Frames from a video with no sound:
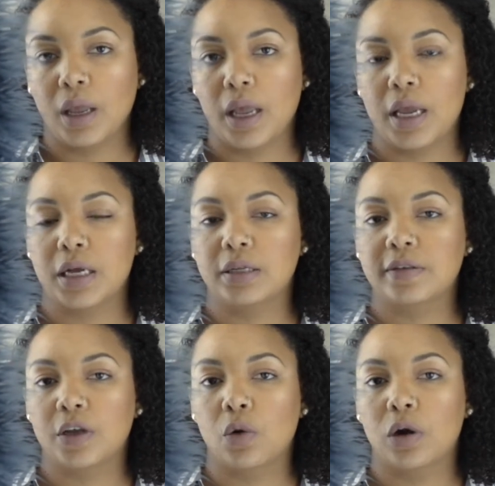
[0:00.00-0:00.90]
And
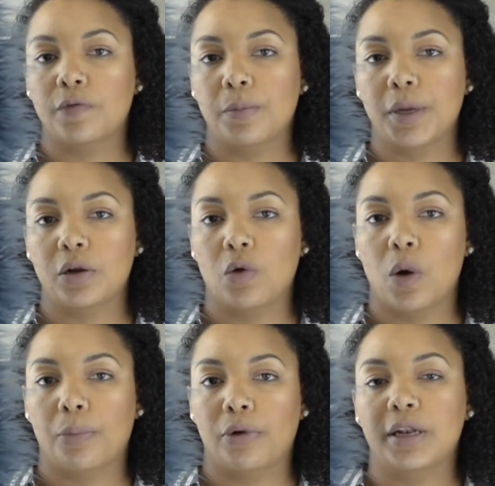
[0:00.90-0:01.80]
in order for me to
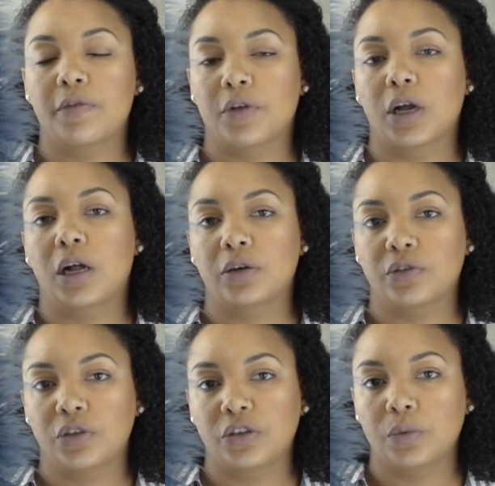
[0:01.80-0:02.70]
incorporate different colors
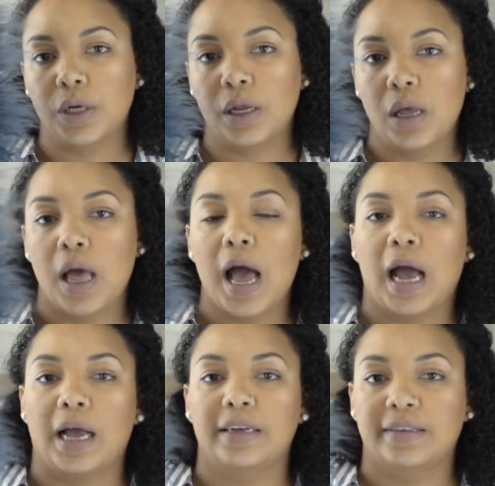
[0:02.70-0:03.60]
into it,
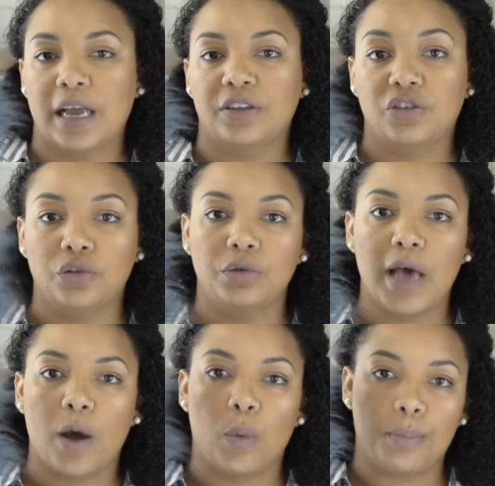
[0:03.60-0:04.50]
I decided to do
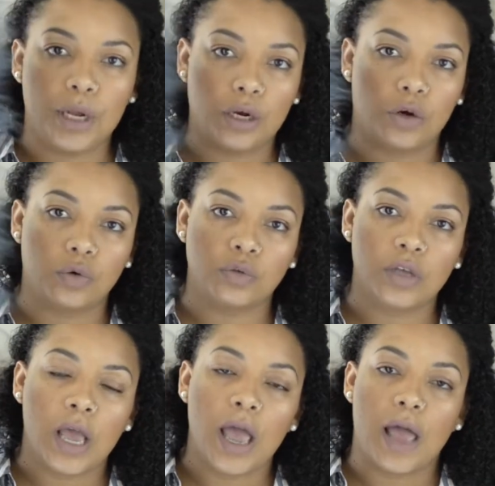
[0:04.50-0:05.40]
that with pillows.
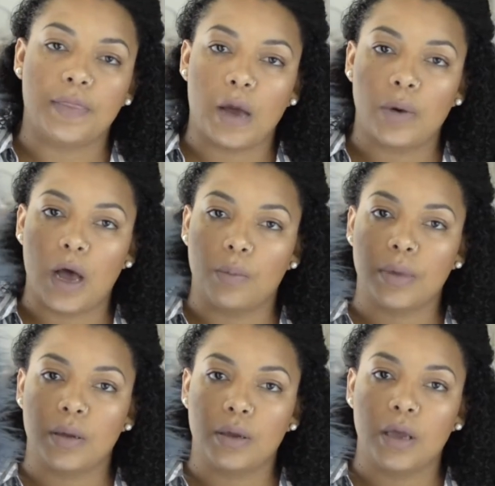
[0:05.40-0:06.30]
And that will help
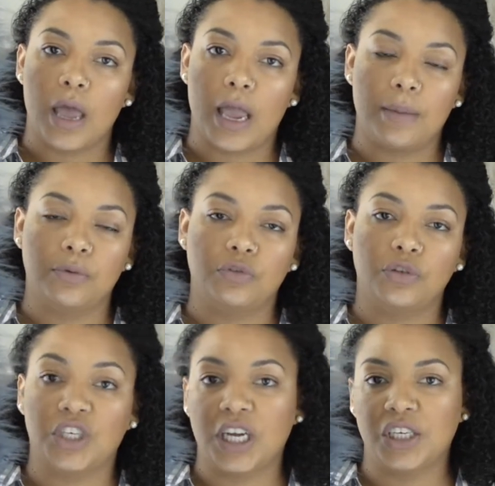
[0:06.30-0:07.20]
me able to
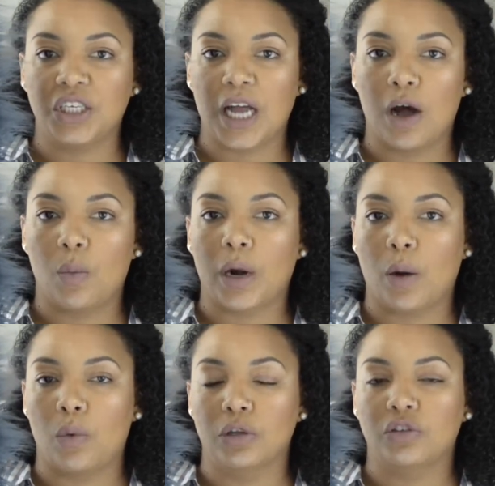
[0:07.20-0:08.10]
change it out when I
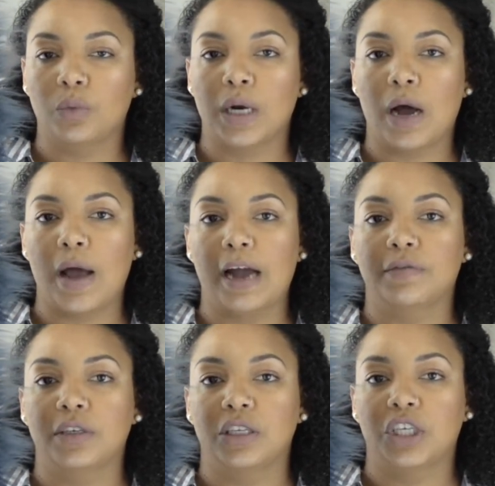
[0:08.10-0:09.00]
want to without
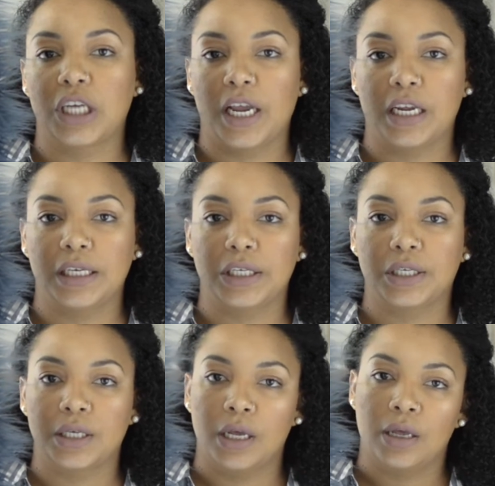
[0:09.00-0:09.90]
having to change
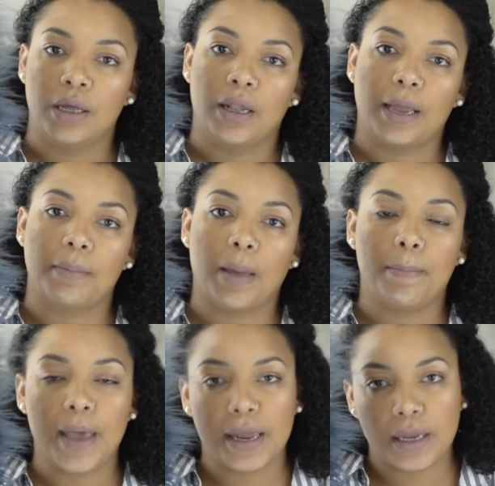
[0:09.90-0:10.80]
like my
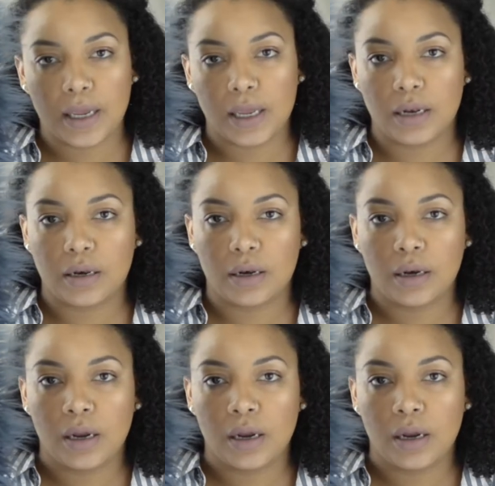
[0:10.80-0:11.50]
bedding